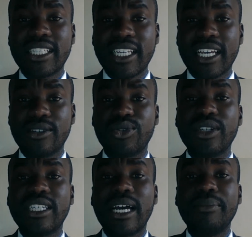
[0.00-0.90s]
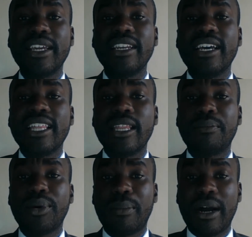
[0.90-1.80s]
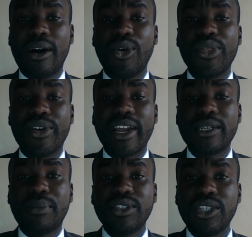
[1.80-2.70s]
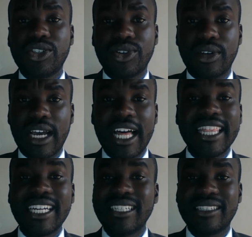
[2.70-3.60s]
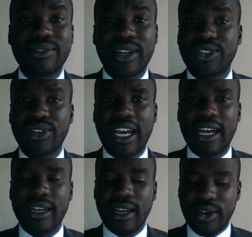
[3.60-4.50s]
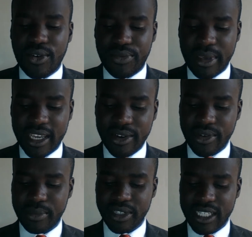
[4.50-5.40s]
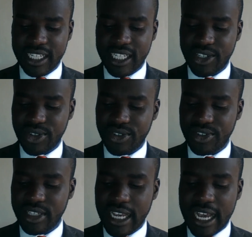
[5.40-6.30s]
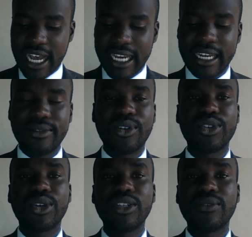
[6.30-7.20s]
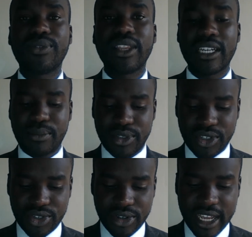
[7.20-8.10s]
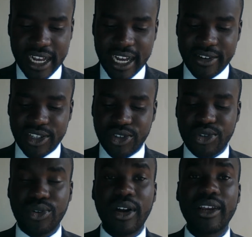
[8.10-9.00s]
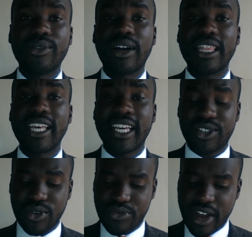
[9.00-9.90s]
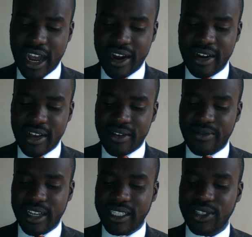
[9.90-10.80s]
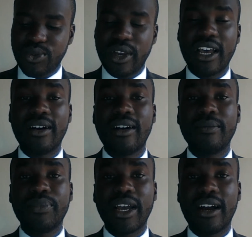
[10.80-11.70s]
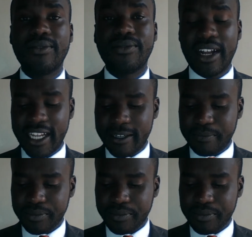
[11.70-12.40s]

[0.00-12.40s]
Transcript: scale to determine the proper or the right position, and that is the rationale of making representations. And authority for that position, I encourage you to go and look at the case of R versus Ware Valley